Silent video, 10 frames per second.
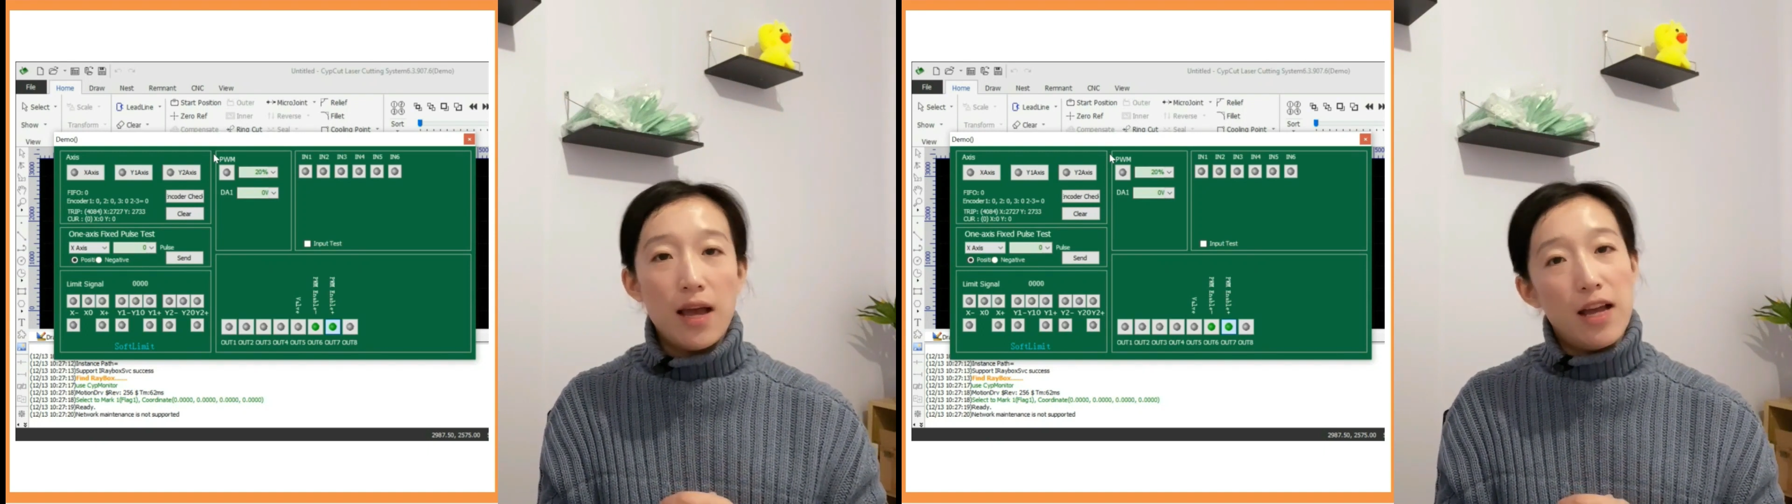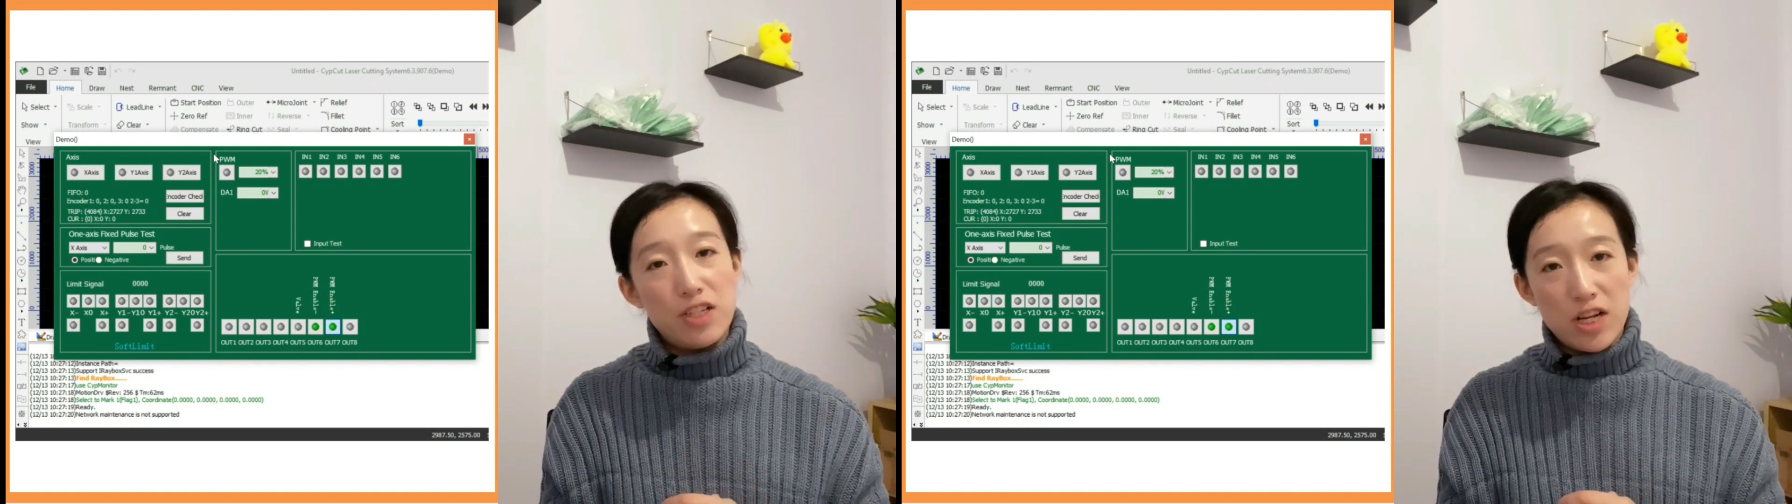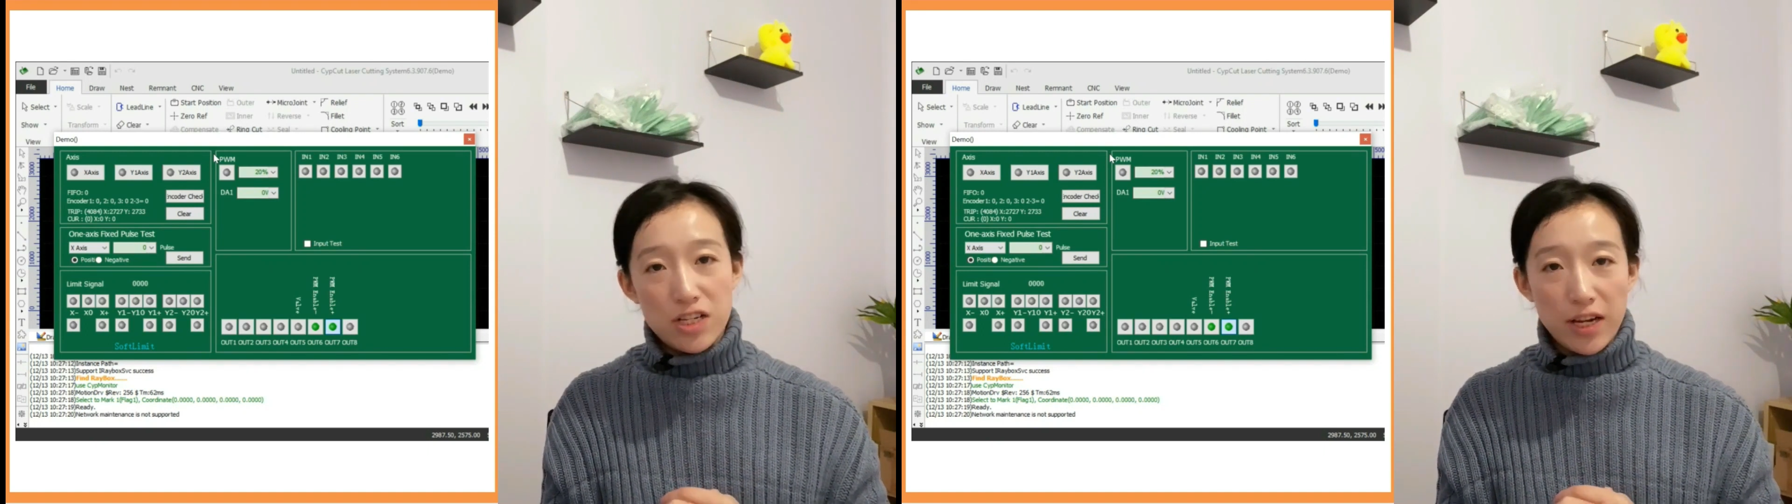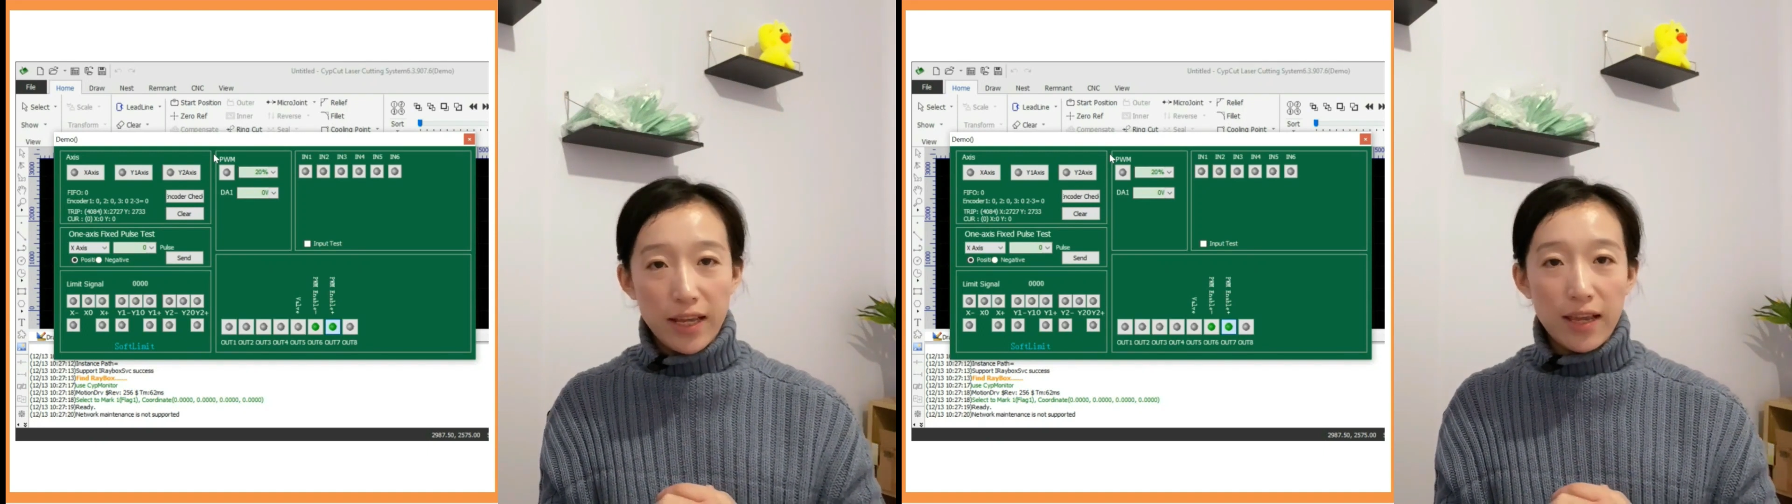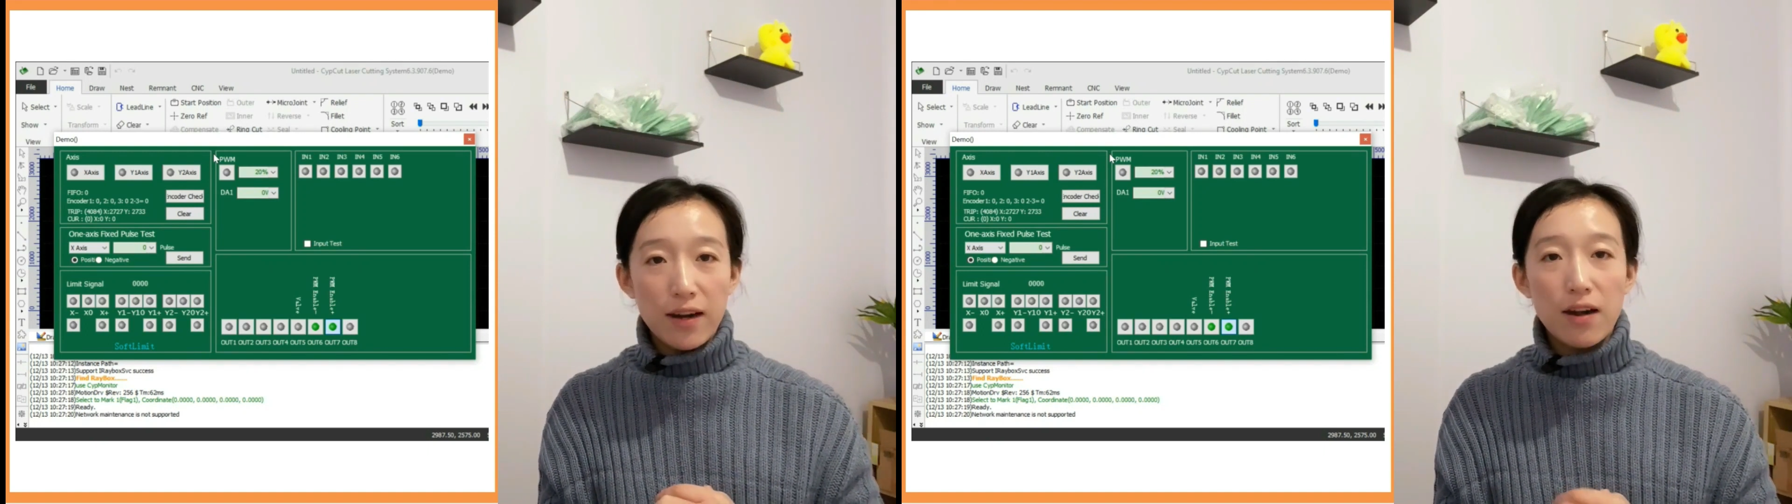Attention
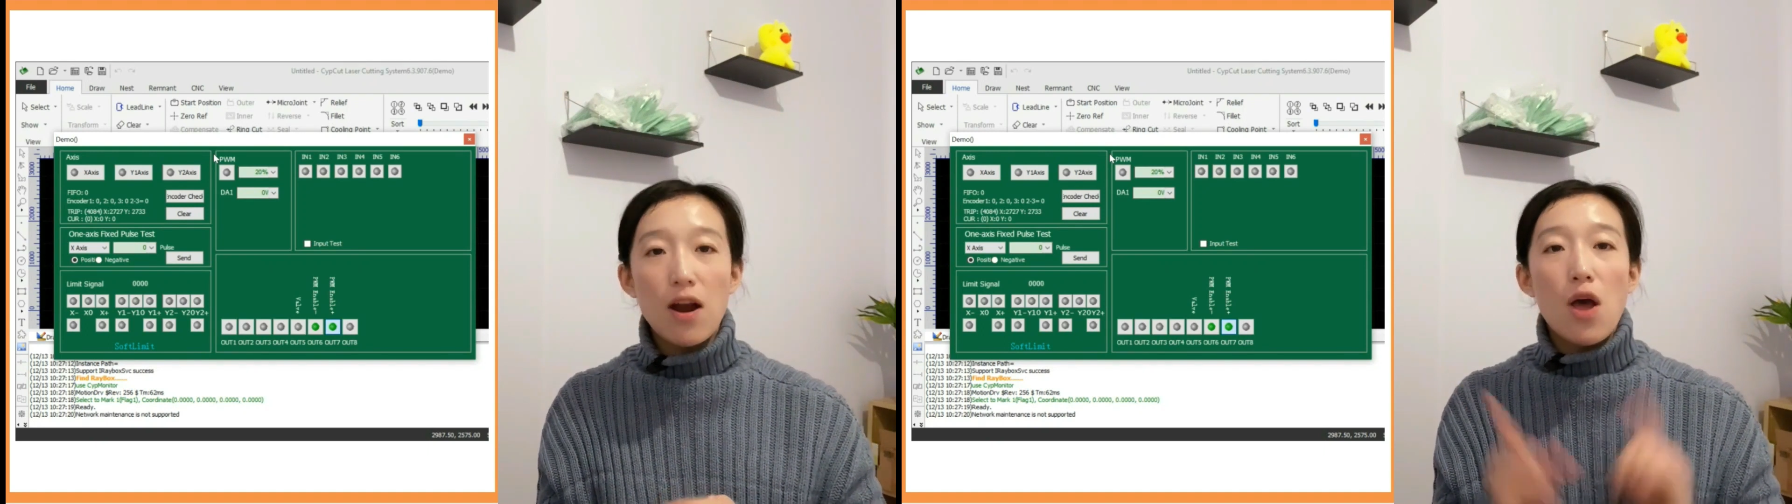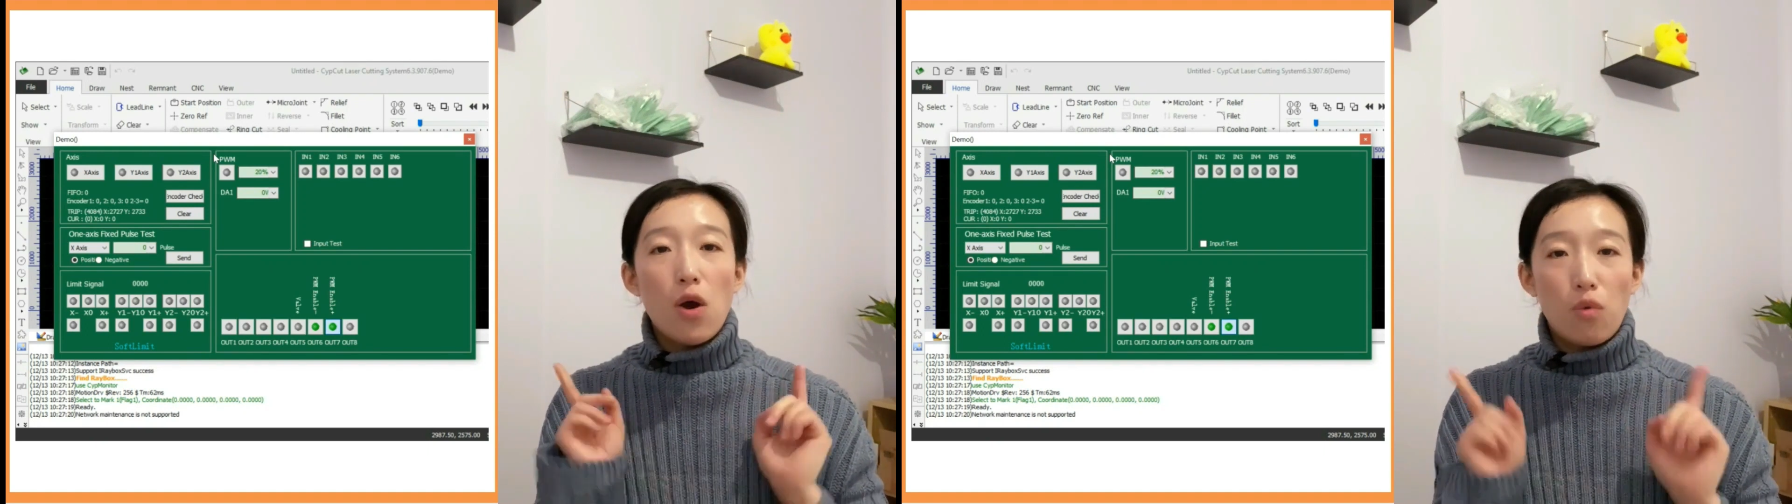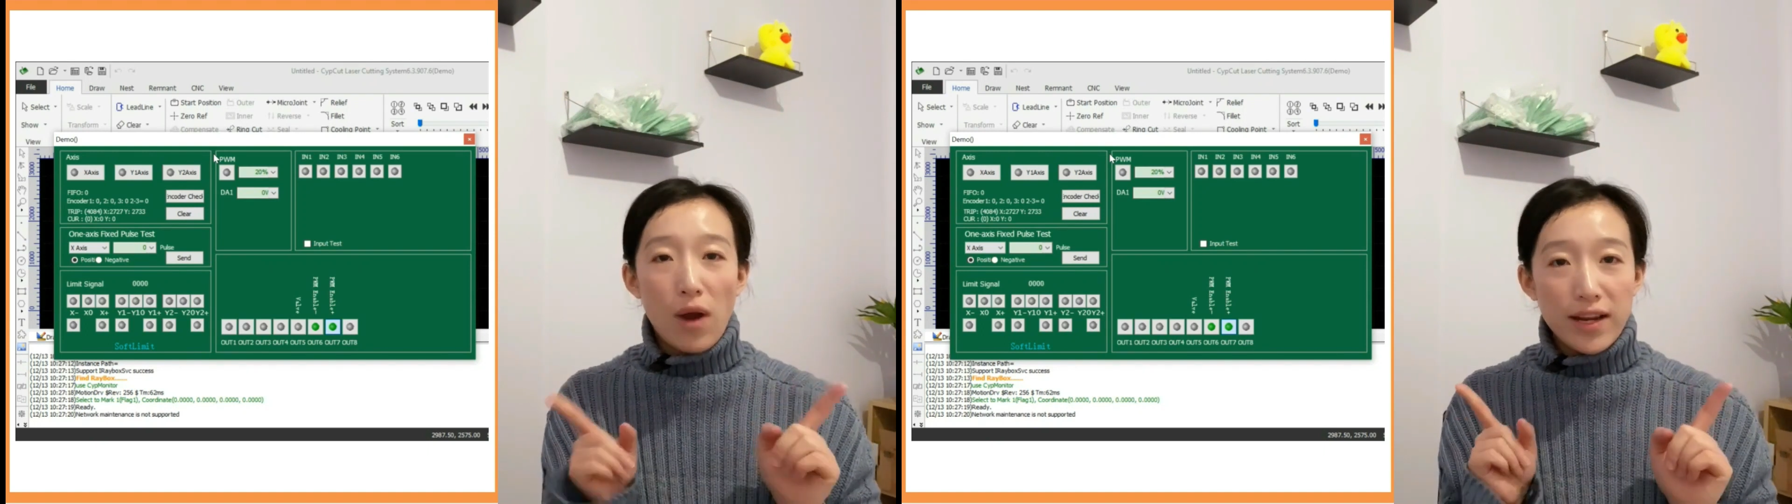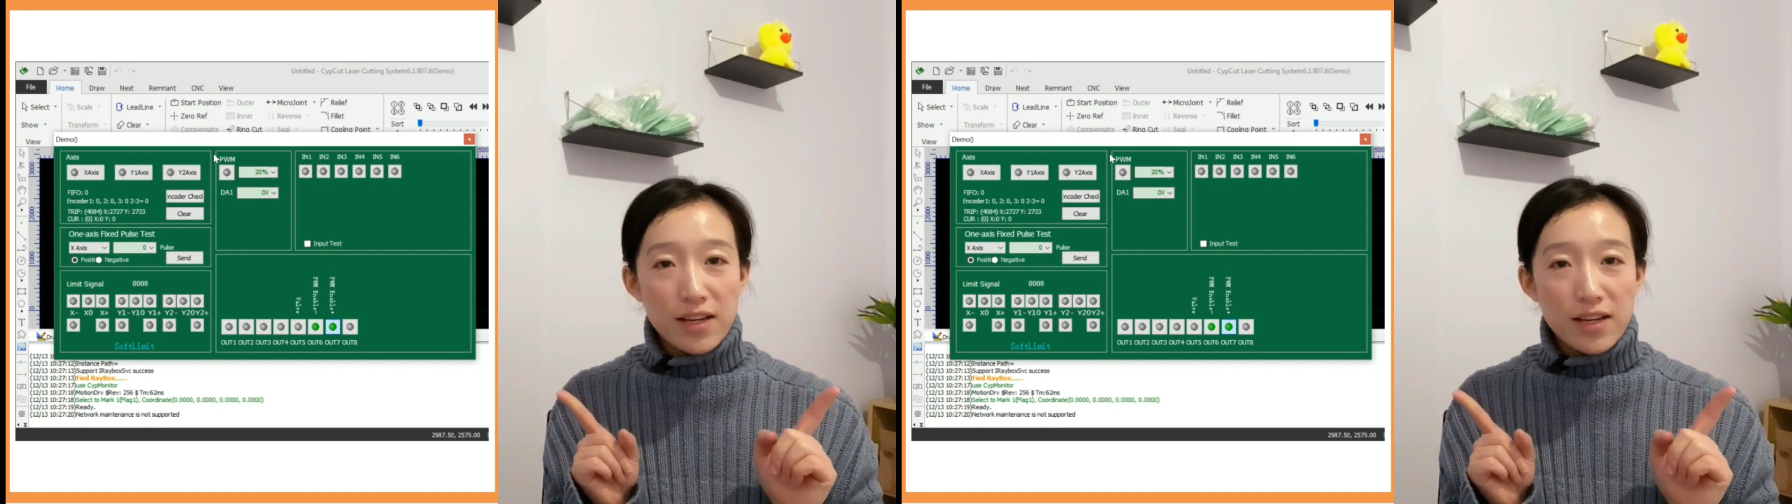here, right